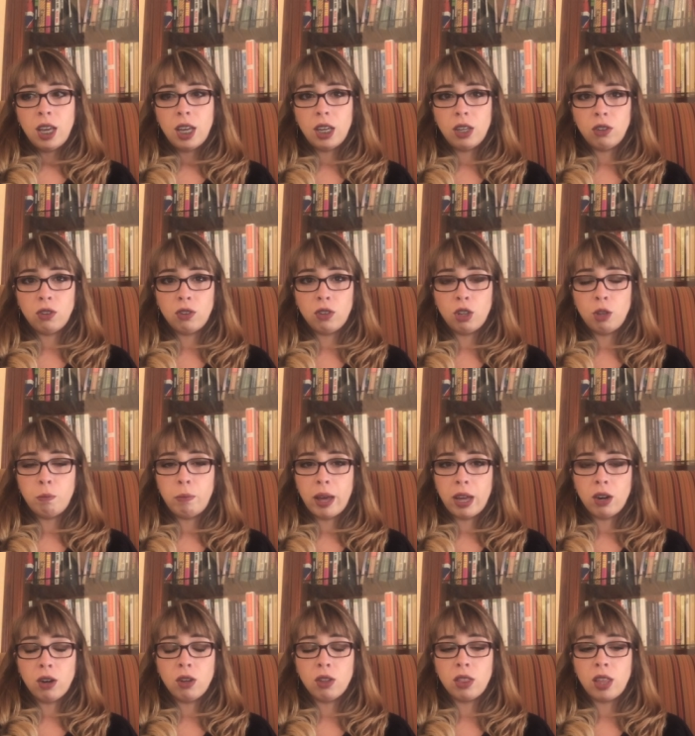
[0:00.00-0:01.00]
is still
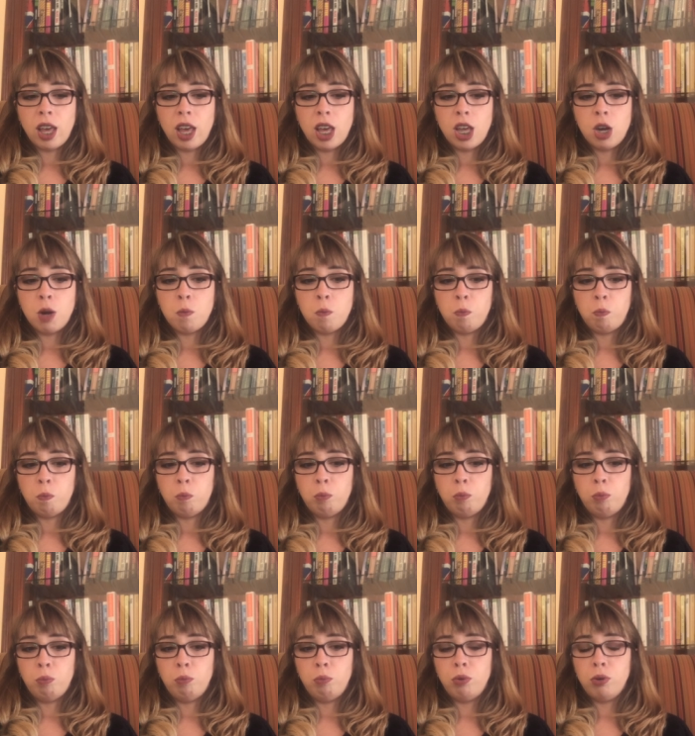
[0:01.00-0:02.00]
better than
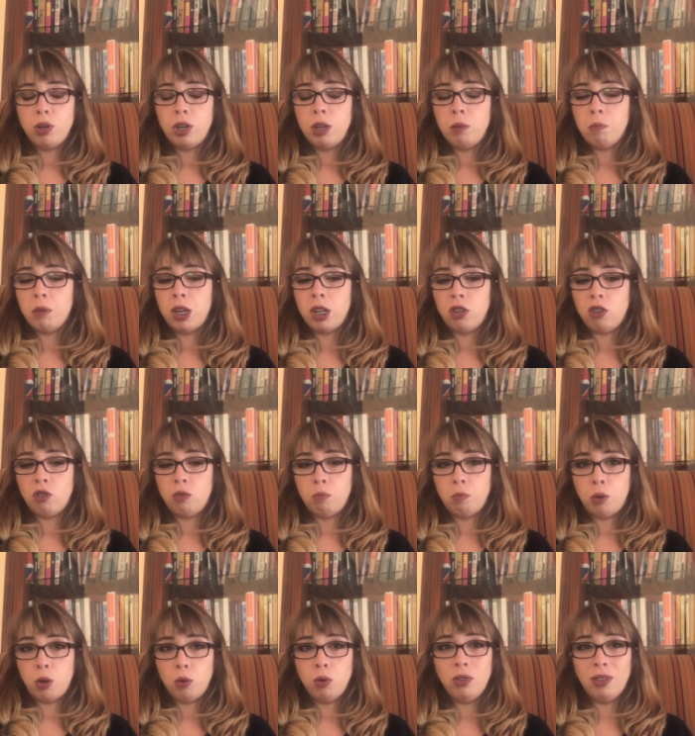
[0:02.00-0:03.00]
pretty much
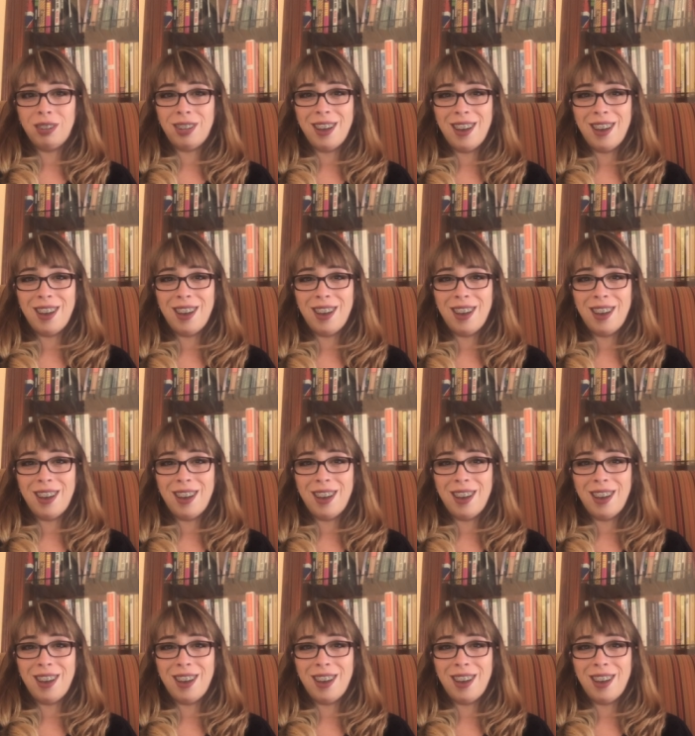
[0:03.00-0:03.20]
most